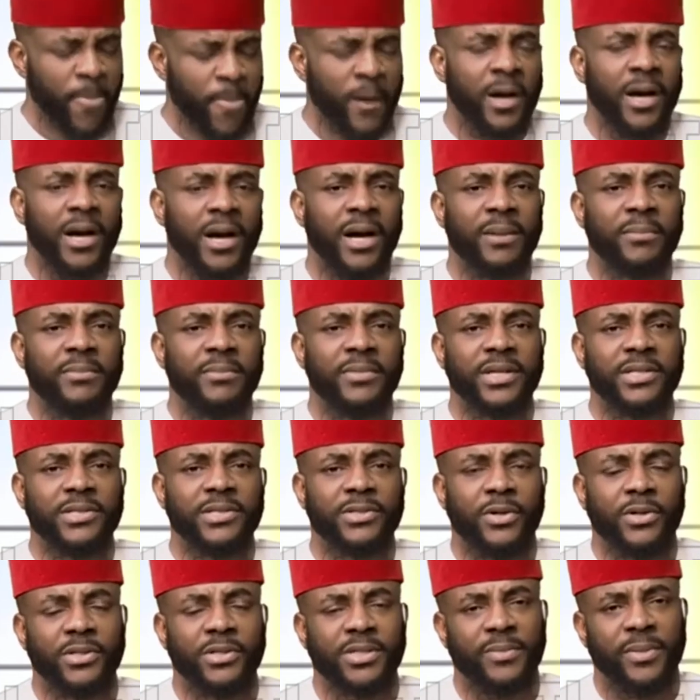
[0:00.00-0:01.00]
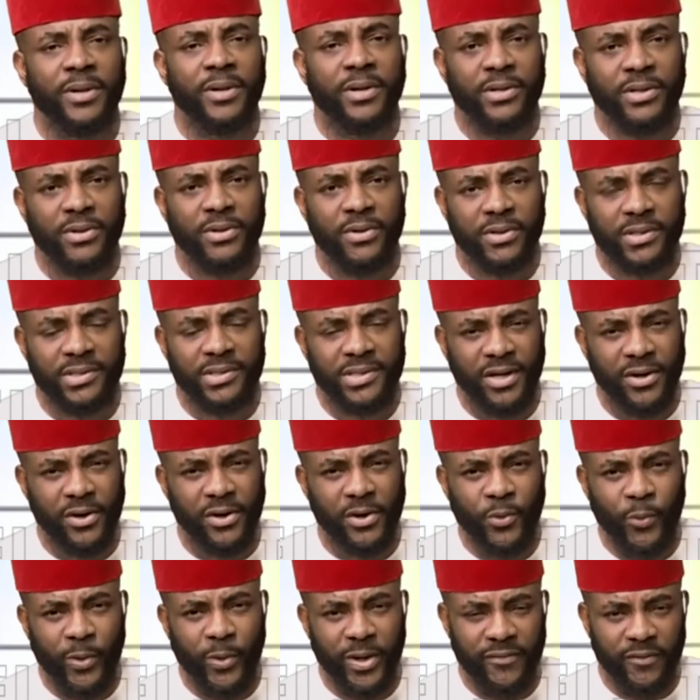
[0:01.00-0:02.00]
There's talks about, the
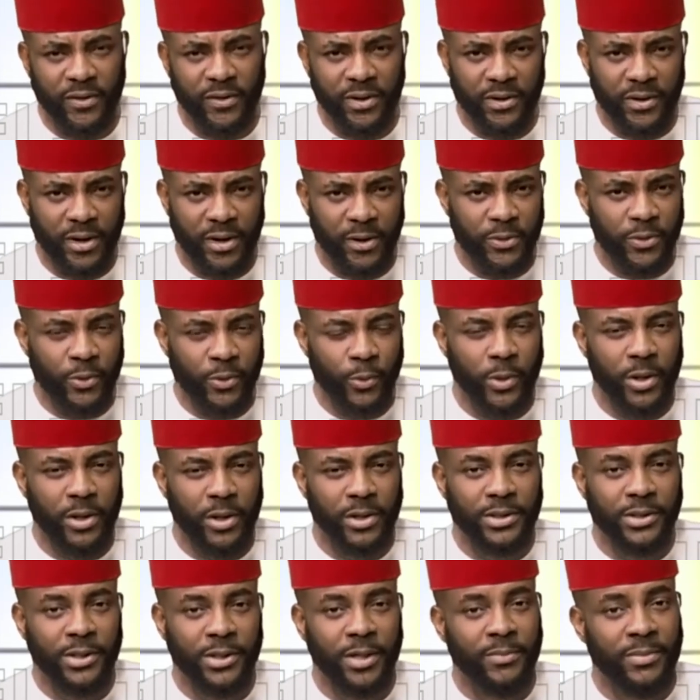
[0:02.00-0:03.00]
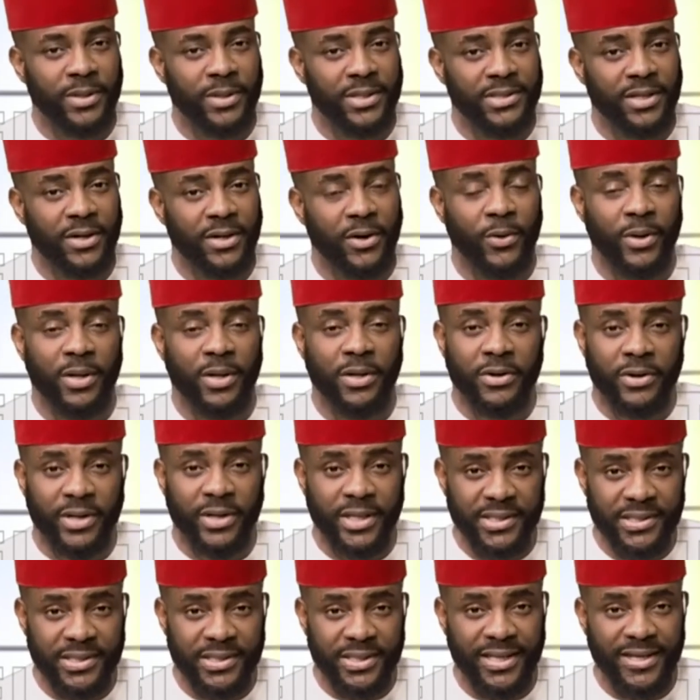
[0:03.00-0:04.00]
second wave all around the world. Numbers are going
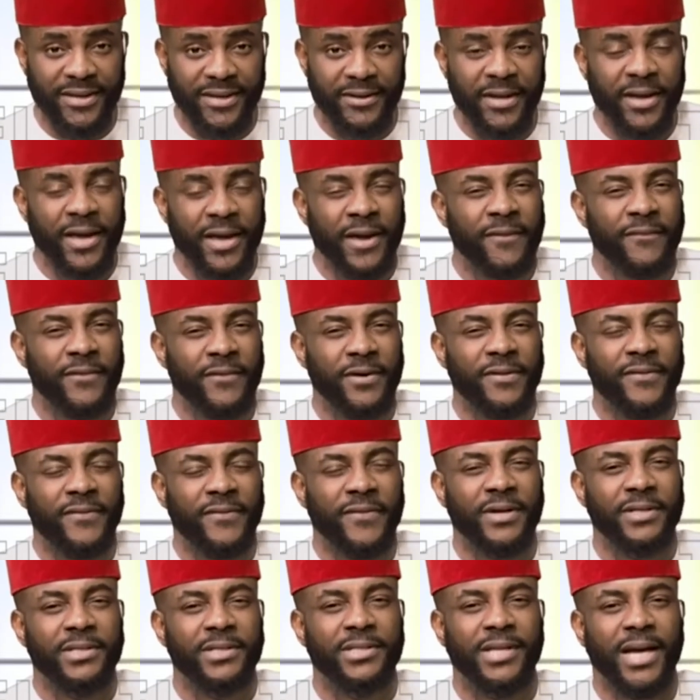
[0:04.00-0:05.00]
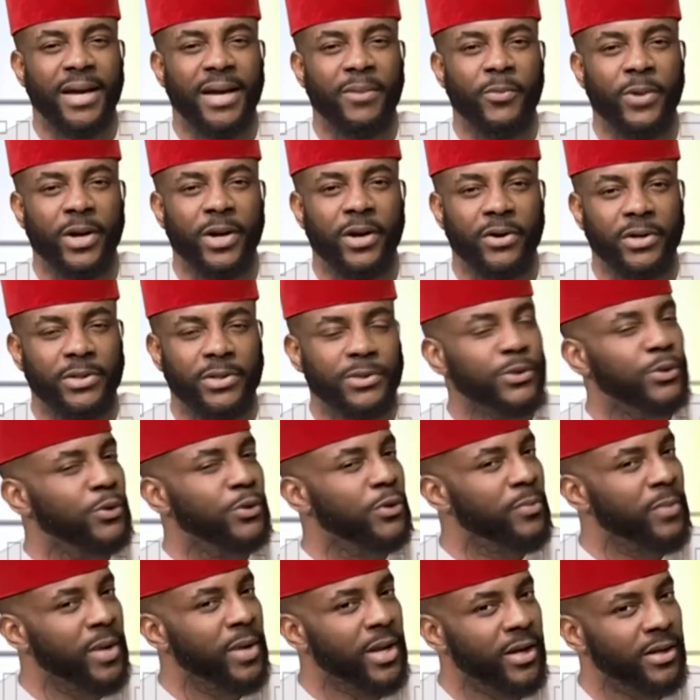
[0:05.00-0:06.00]
crazy. For the first time, we crossed
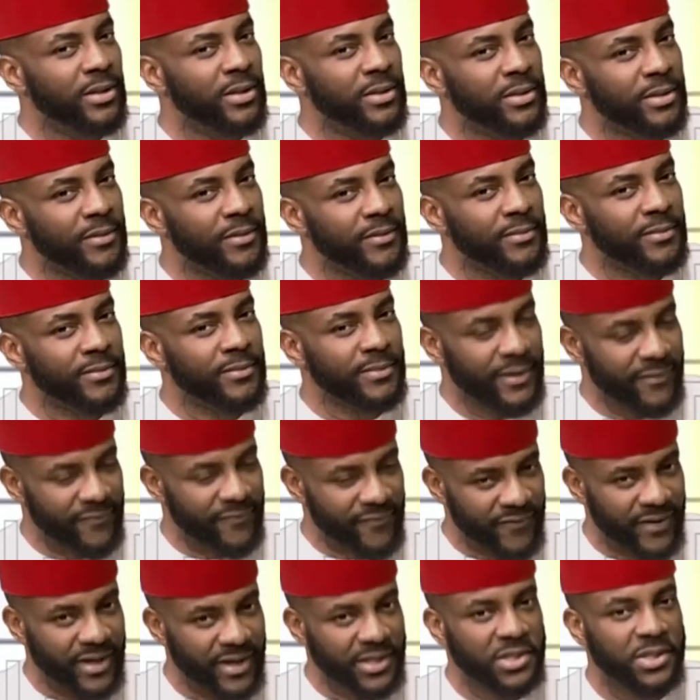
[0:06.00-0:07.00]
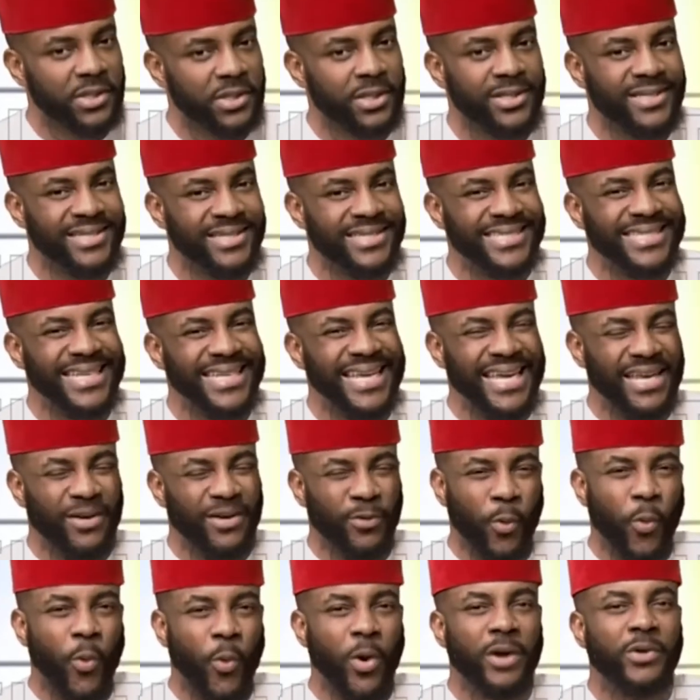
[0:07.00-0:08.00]
2 million infections
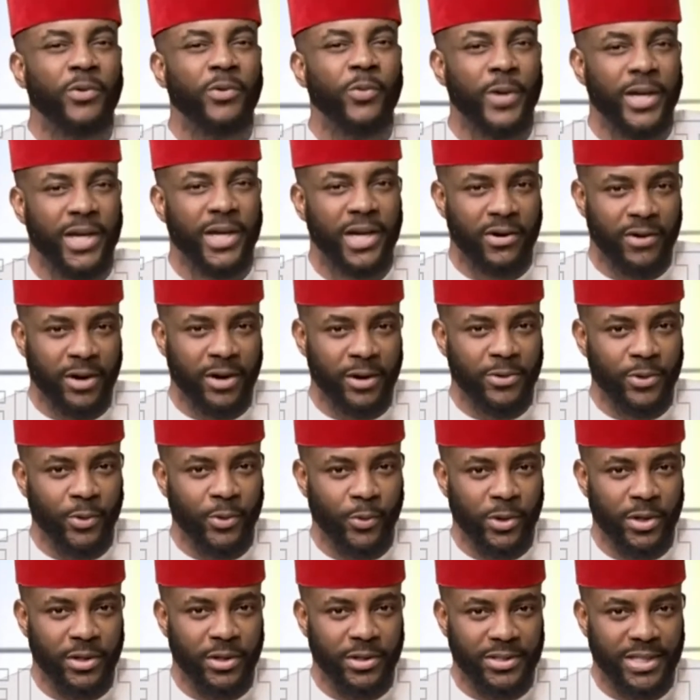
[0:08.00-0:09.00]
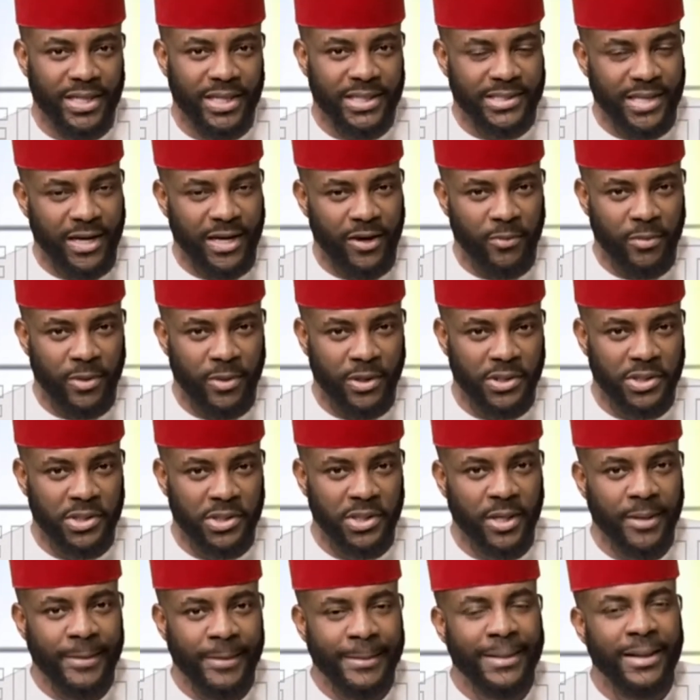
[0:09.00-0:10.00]
in 1 week around the world. That's how much
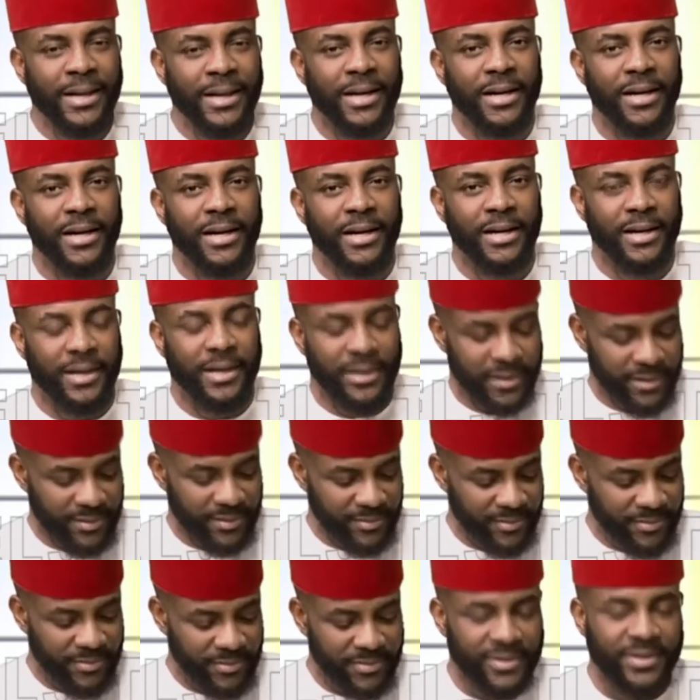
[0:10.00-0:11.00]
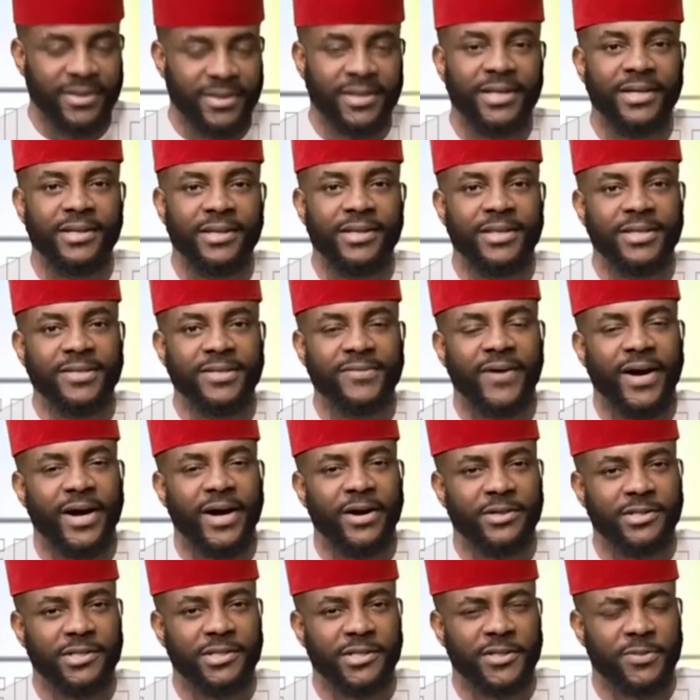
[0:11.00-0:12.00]
this
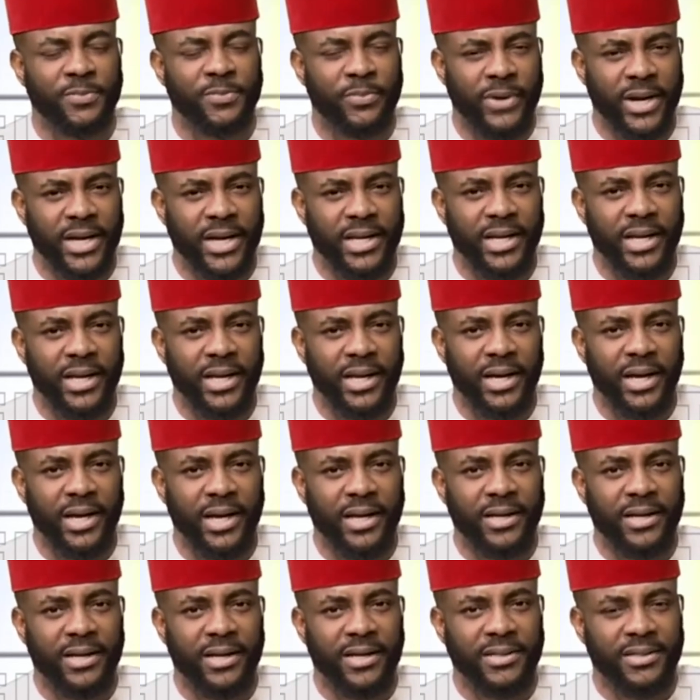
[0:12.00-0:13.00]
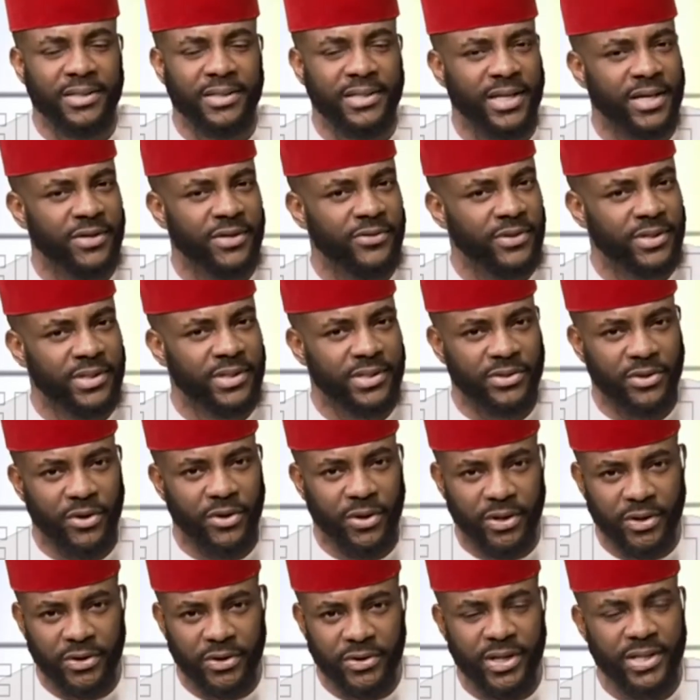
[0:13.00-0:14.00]
virus is spreading, and the death rate is
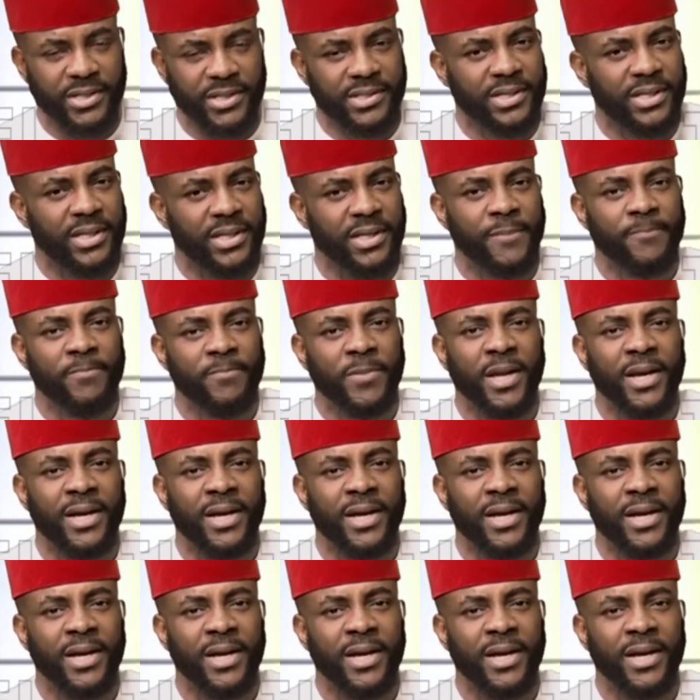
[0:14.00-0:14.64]
going crazy.